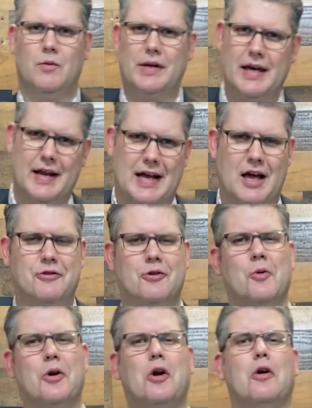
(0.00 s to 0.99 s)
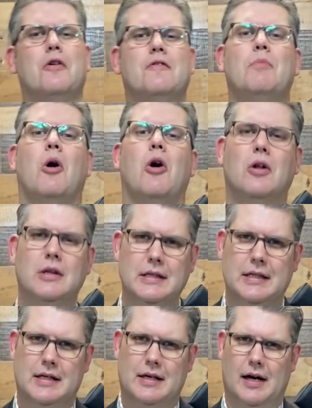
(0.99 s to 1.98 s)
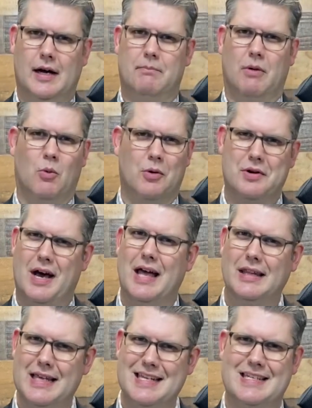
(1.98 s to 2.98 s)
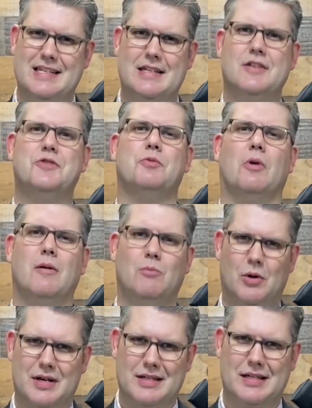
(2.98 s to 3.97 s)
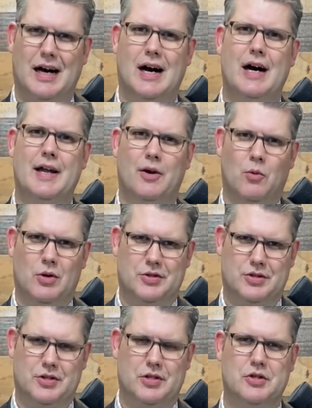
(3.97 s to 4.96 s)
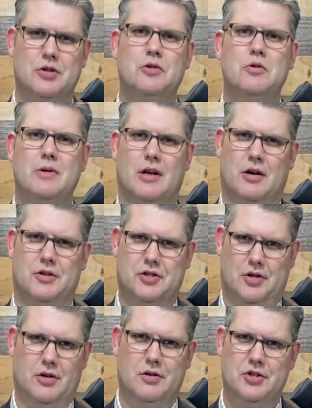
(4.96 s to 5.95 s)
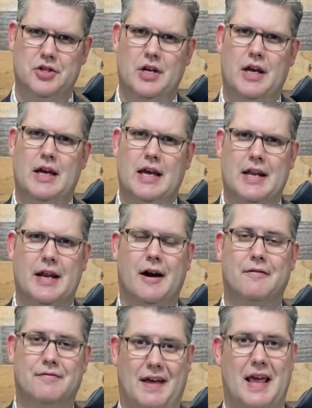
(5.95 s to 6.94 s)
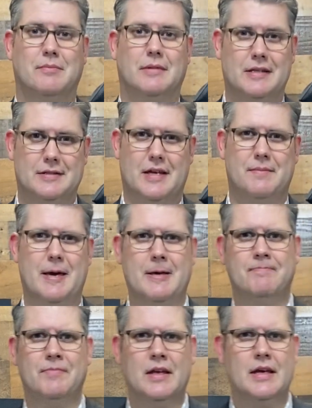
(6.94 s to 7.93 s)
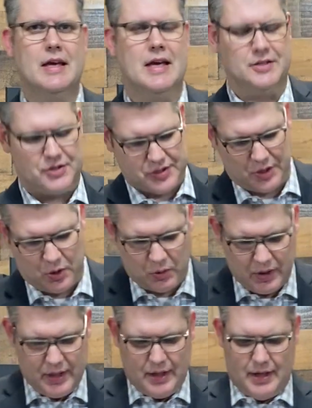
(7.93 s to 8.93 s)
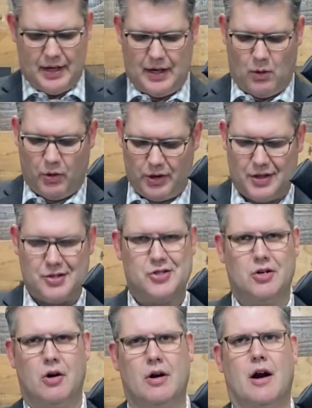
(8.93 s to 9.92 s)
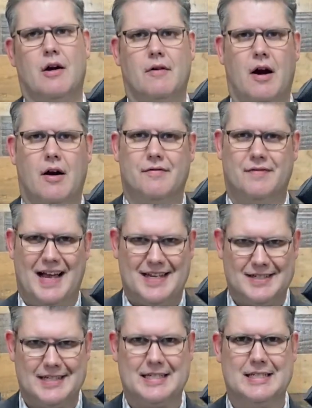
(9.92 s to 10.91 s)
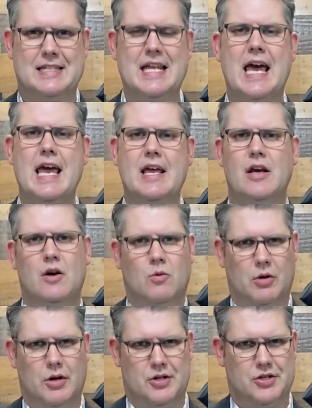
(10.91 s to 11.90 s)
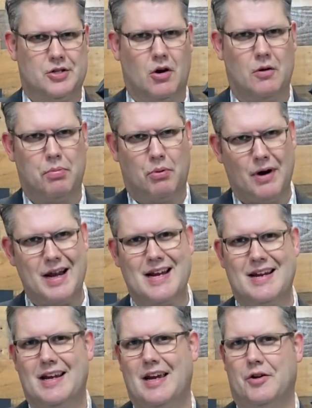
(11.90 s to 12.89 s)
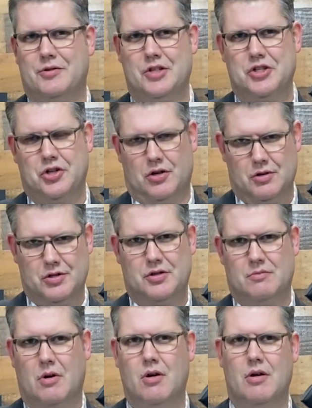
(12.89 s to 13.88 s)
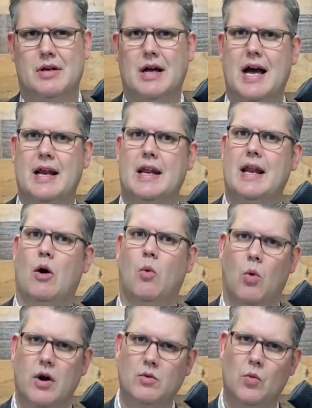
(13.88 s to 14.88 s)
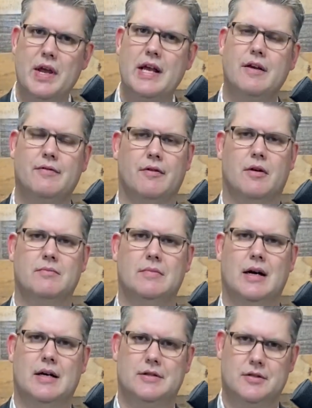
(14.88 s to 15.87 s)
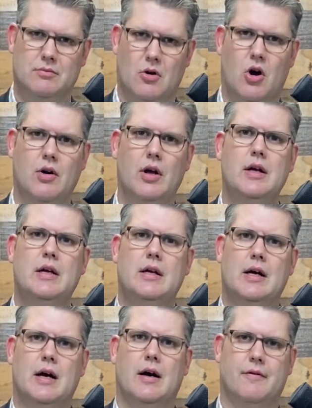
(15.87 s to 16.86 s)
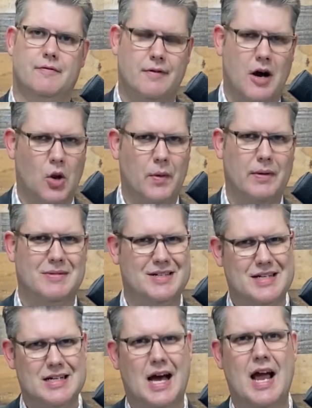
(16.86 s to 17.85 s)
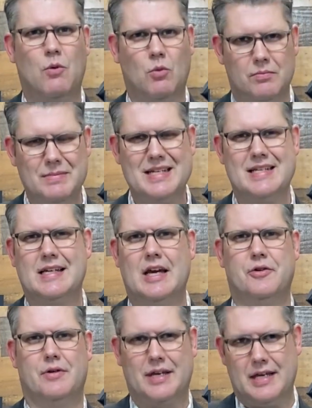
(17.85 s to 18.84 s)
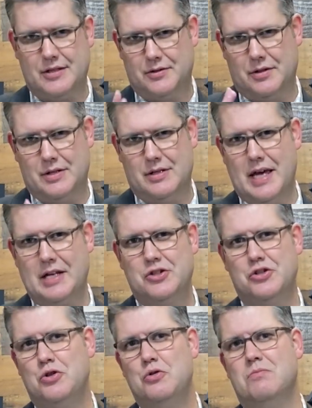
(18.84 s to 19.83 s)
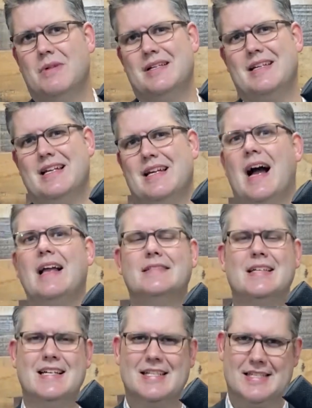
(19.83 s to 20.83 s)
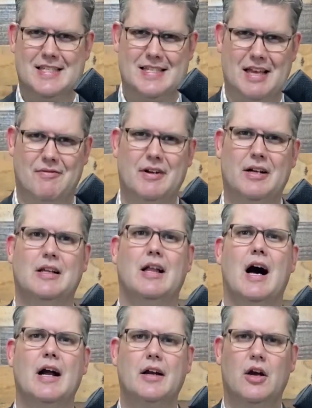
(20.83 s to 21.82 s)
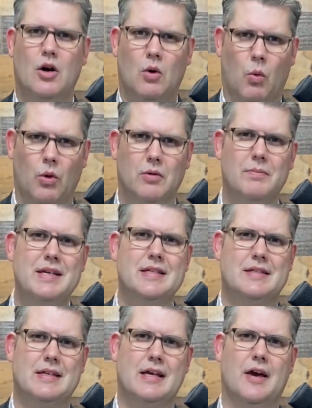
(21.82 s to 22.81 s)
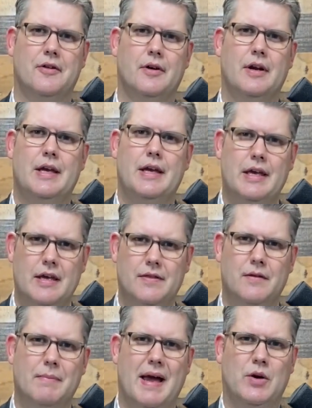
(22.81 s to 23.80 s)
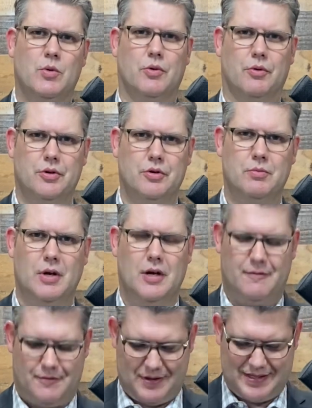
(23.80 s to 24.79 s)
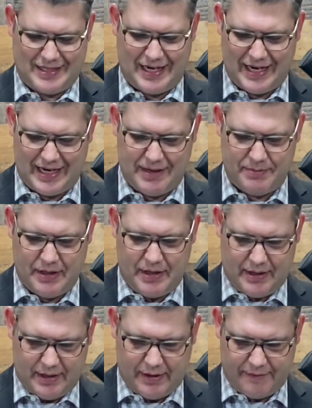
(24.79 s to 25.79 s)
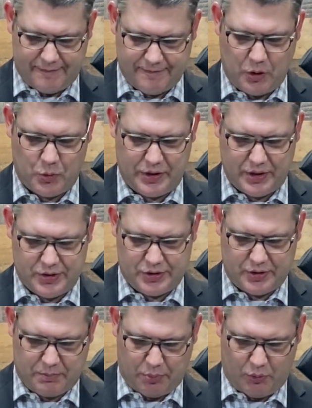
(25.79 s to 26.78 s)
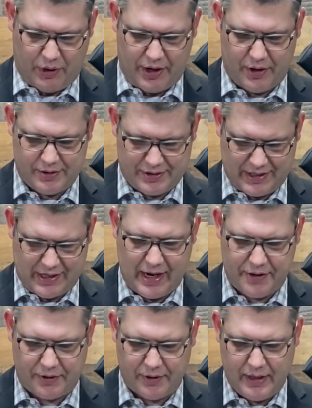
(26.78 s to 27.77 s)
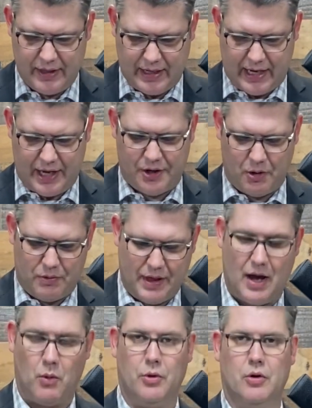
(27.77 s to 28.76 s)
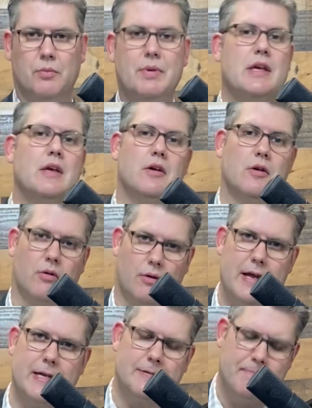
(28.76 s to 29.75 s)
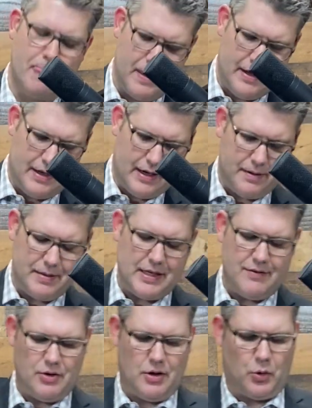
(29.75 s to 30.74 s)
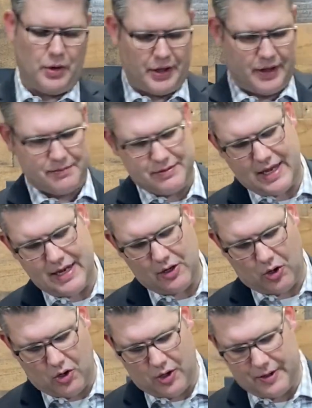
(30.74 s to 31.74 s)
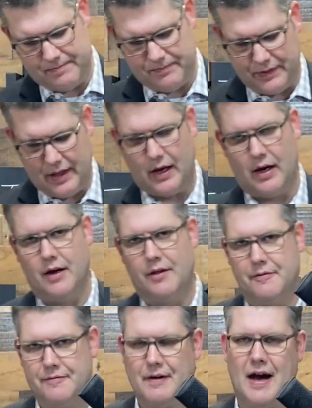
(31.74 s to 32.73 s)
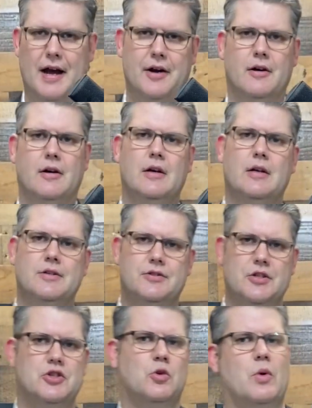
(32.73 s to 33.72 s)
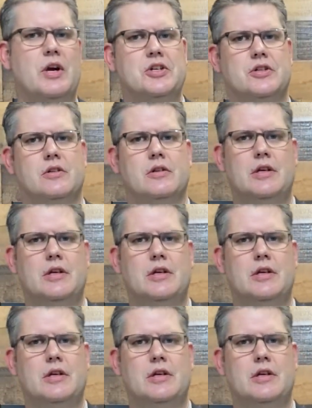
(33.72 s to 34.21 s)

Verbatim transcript: kind of got thrown a curveball, uh, but we're not letting it disrupt what God wants to do in our church and in our families. Amen. And so uh, we're going to start our, our fasting today. We're going to start praying together as a church tomorrow night. And now, one week from uh, tomorrow, uh, following Monday night, we'll meet together again. So the next two Monday nights, 7 o'clock, we'll meet together in the banquet room for a time of focused prayer together. I know that will be great. let me give you a quick update on uh, the fire situation